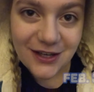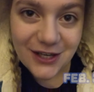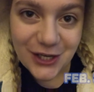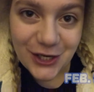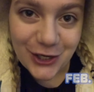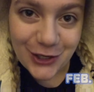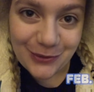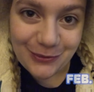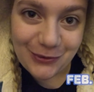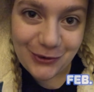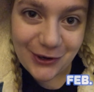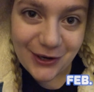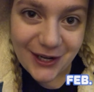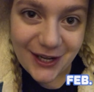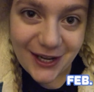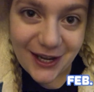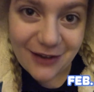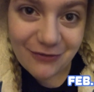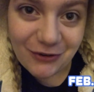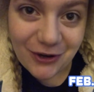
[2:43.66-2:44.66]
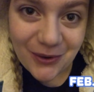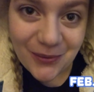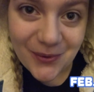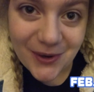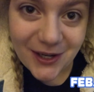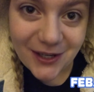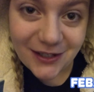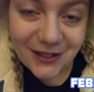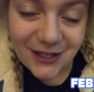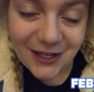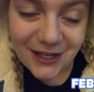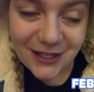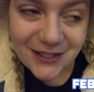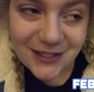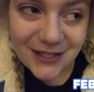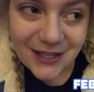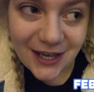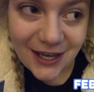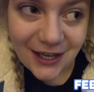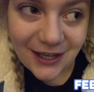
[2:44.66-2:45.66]
Good morning, everyone.
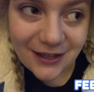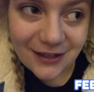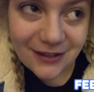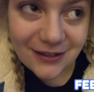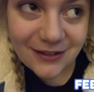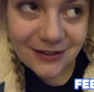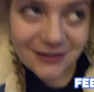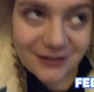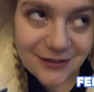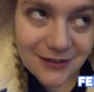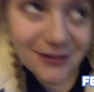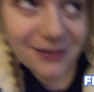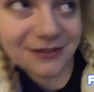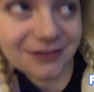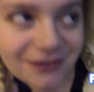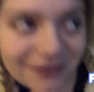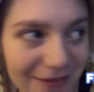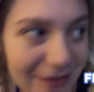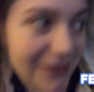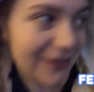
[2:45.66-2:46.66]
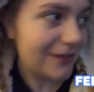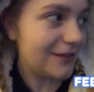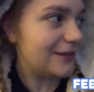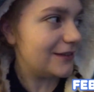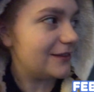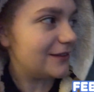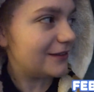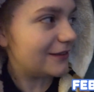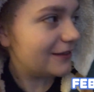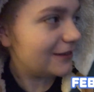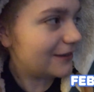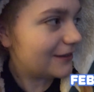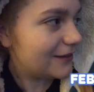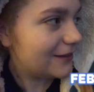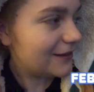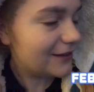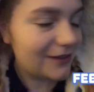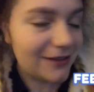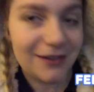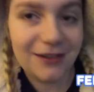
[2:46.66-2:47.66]
It's
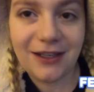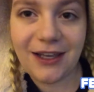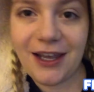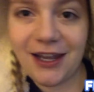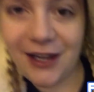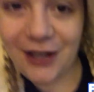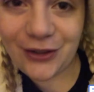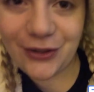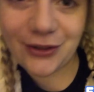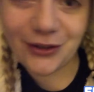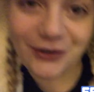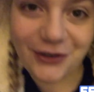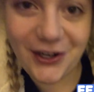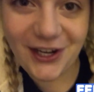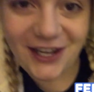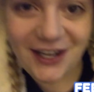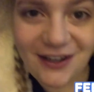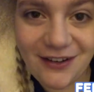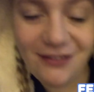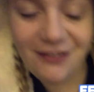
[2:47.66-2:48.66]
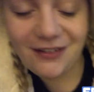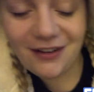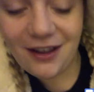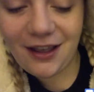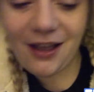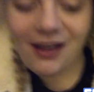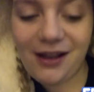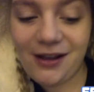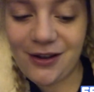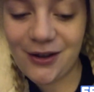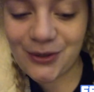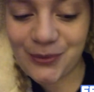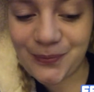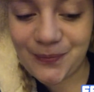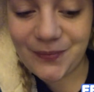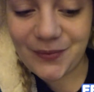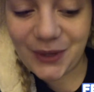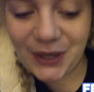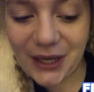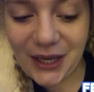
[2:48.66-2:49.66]
8:30,
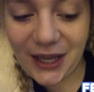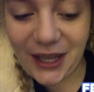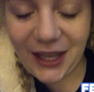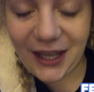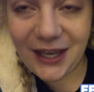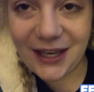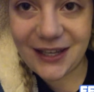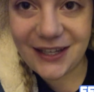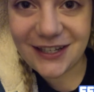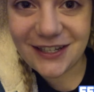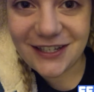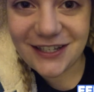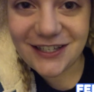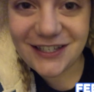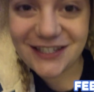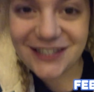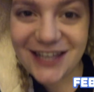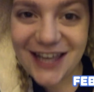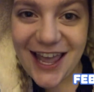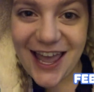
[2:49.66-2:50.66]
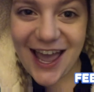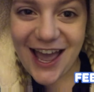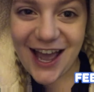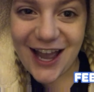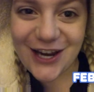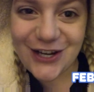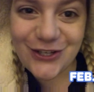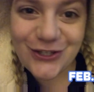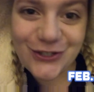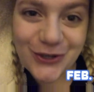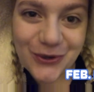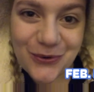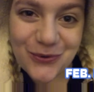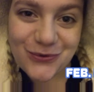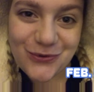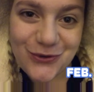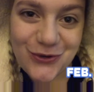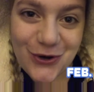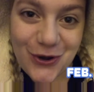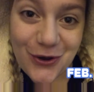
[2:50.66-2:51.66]
and I
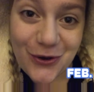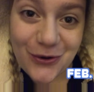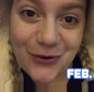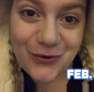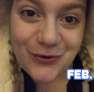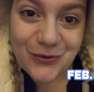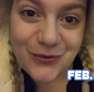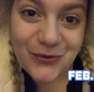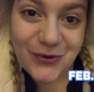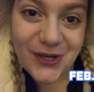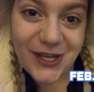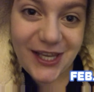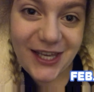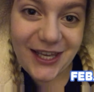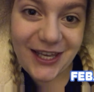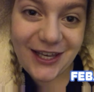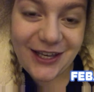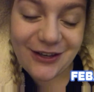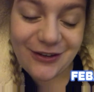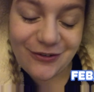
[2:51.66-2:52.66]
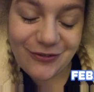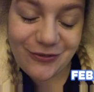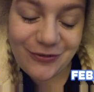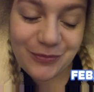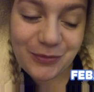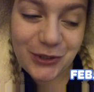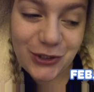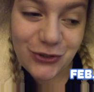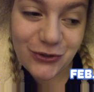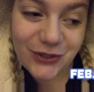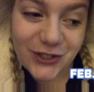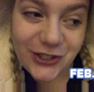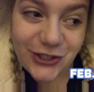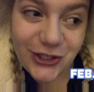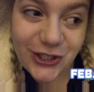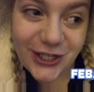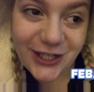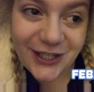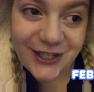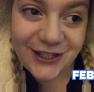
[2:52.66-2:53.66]
don't know if
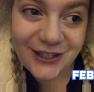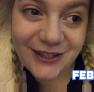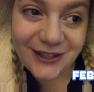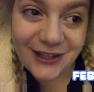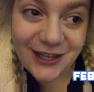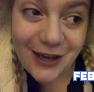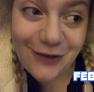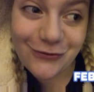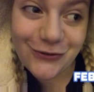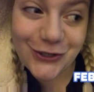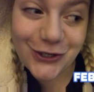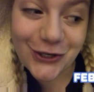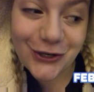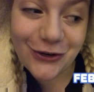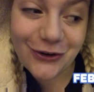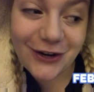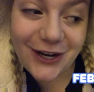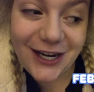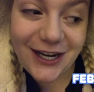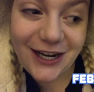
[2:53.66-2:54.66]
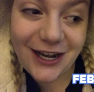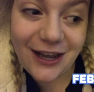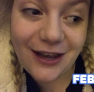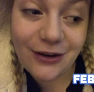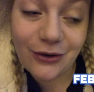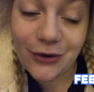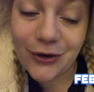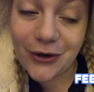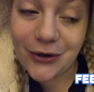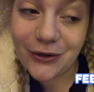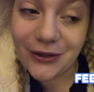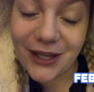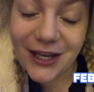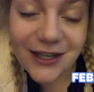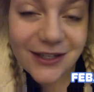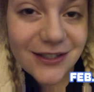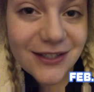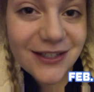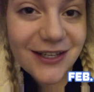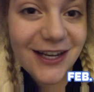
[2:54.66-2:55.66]
Patricia left her crate at all
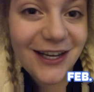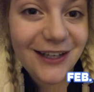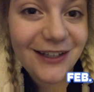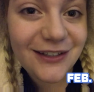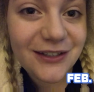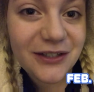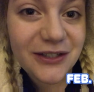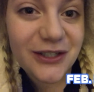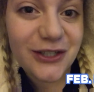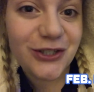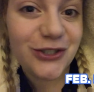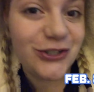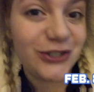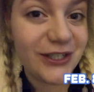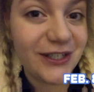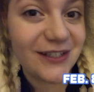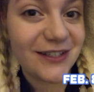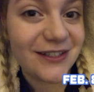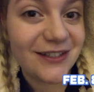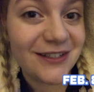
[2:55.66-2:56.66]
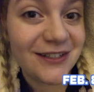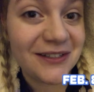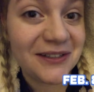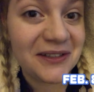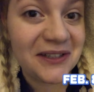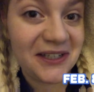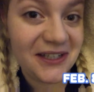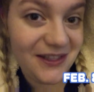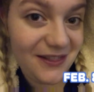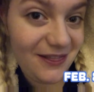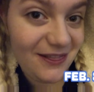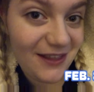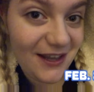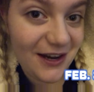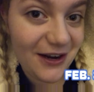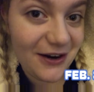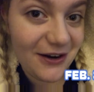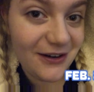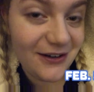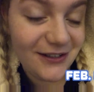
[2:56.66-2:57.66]
last night. She's still in
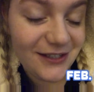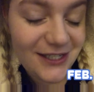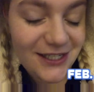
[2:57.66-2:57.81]
there.